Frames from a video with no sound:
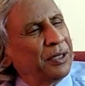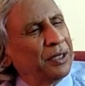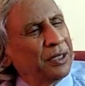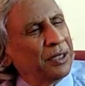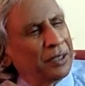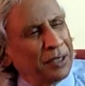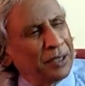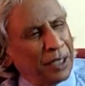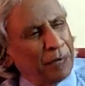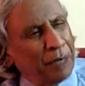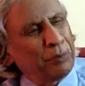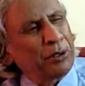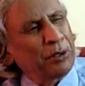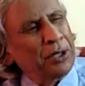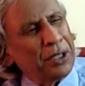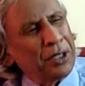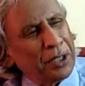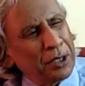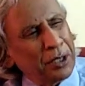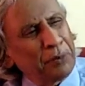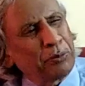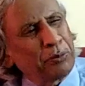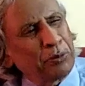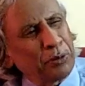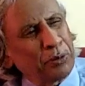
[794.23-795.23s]
The laboratory
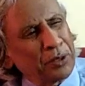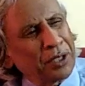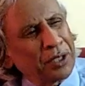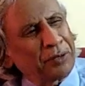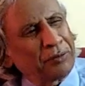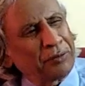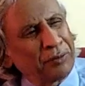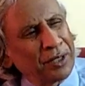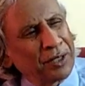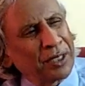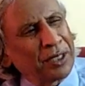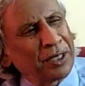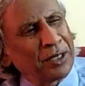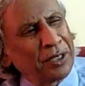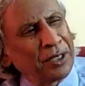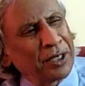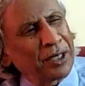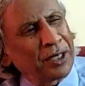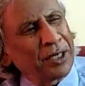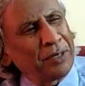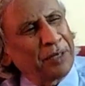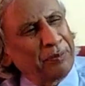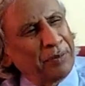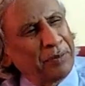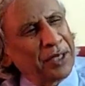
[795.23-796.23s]
report has very
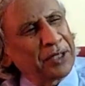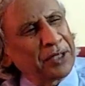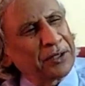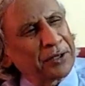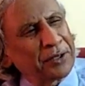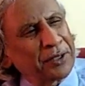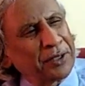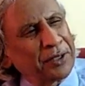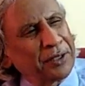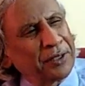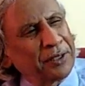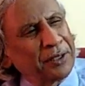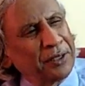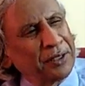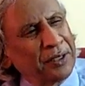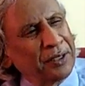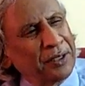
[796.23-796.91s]
clearly mentioned